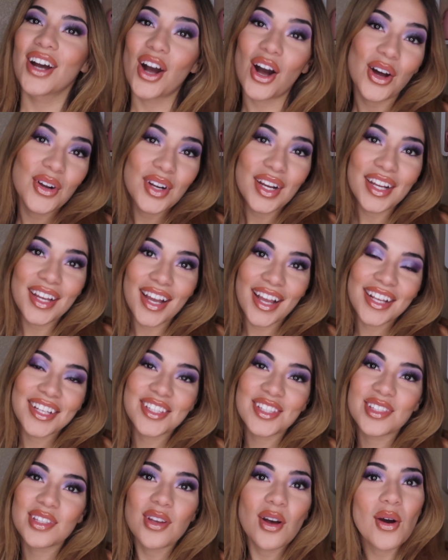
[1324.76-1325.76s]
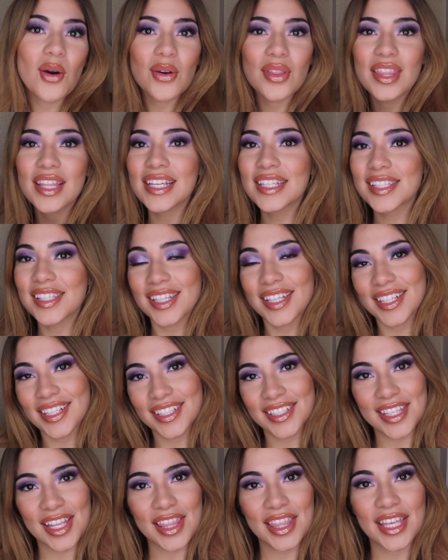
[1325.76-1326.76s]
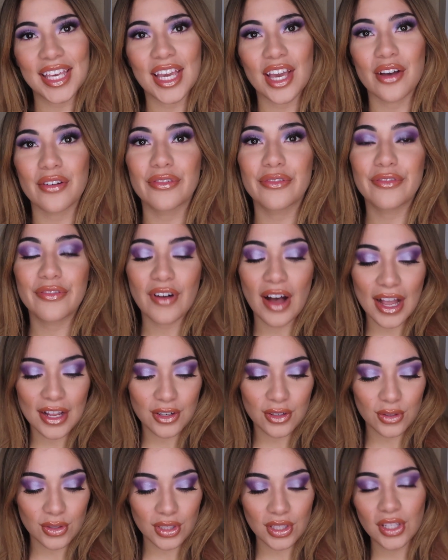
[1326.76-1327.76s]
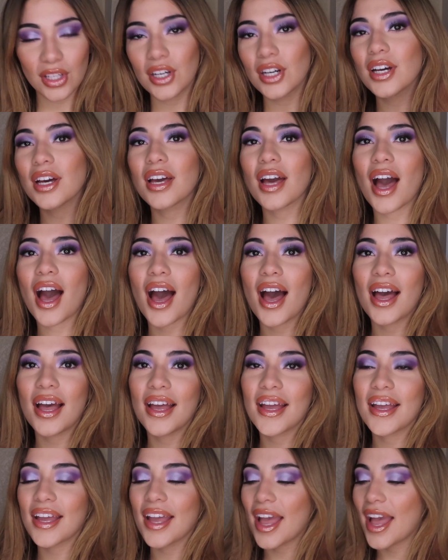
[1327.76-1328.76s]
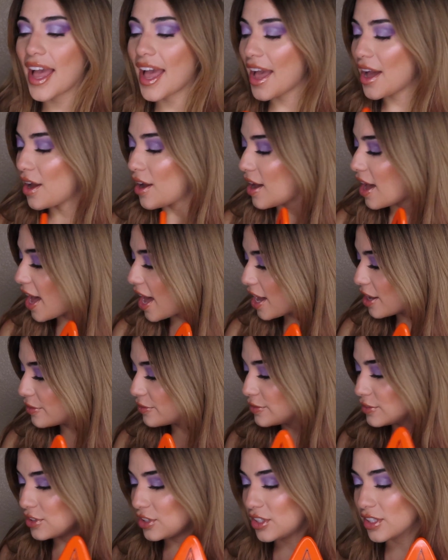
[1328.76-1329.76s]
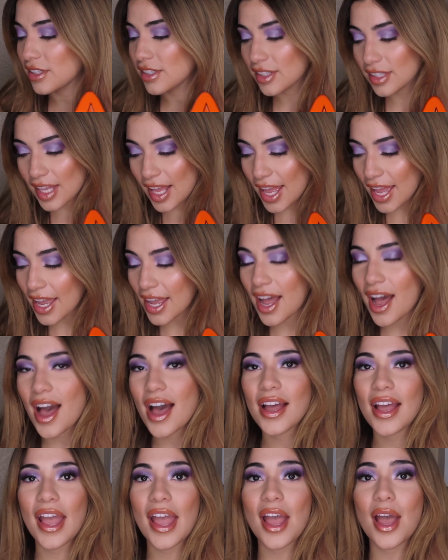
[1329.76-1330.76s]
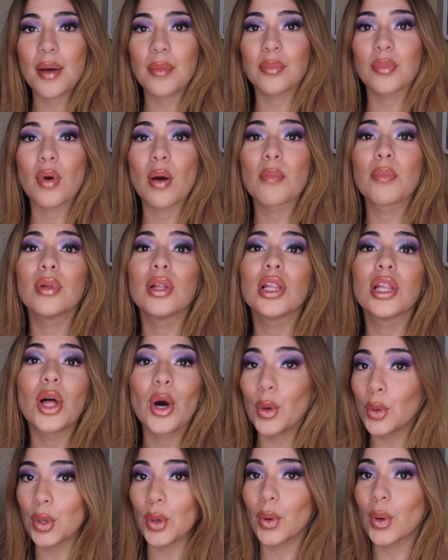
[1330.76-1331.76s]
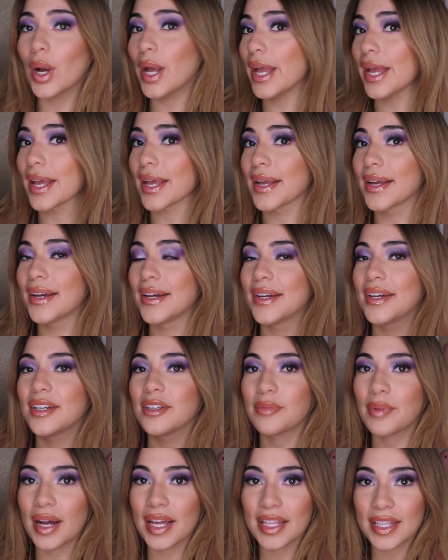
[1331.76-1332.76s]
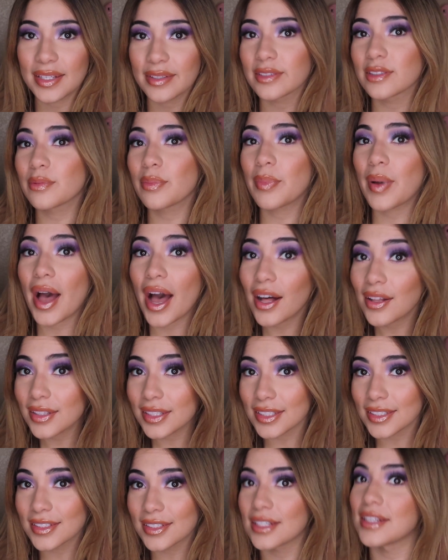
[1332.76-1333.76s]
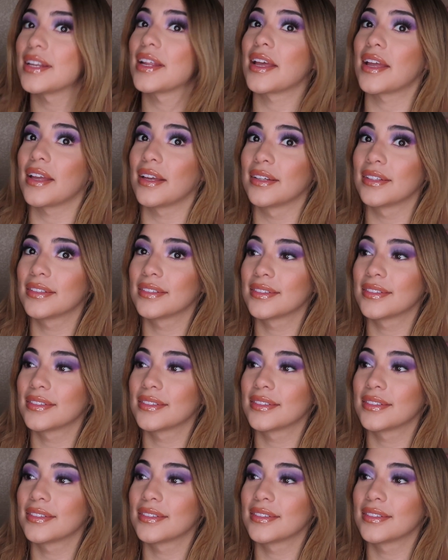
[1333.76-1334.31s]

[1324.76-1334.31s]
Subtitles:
Alright guys, so this is the final look. I have to say I am blown away by this palette today.